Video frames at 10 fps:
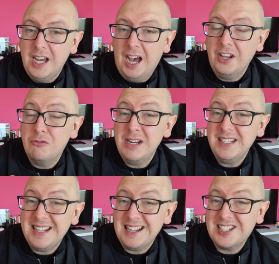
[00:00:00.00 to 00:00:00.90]
And the
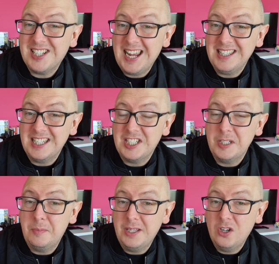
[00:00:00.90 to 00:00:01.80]
reason I say this
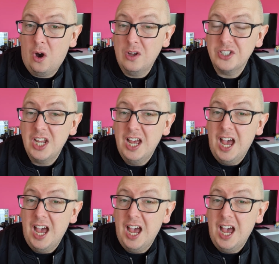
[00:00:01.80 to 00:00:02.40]
is because